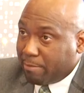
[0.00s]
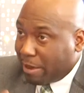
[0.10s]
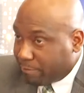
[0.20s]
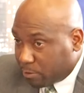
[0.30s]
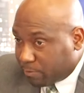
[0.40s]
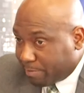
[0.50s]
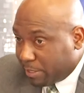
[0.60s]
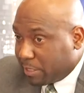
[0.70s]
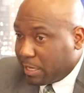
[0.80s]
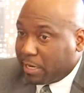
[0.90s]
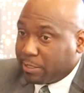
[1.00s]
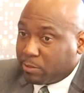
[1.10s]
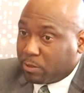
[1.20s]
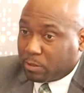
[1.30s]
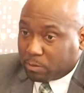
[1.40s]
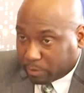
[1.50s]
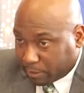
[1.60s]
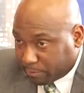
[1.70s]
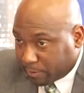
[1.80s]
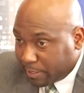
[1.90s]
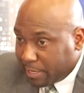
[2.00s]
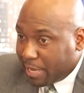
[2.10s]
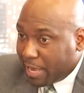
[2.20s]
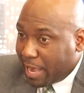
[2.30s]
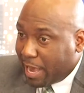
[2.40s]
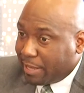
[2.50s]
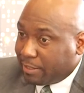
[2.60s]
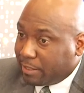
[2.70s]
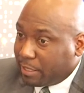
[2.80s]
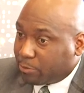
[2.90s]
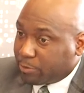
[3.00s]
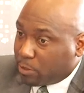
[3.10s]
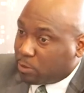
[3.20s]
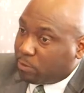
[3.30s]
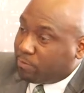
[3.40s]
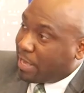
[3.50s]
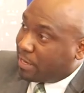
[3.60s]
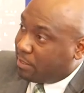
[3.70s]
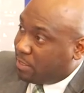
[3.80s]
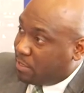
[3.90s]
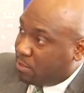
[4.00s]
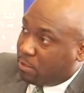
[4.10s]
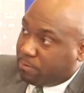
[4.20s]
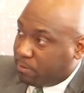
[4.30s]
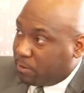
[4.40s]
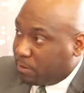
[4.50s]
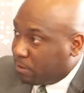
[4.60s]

have no family ties or whatever, and as a result of that, they suffer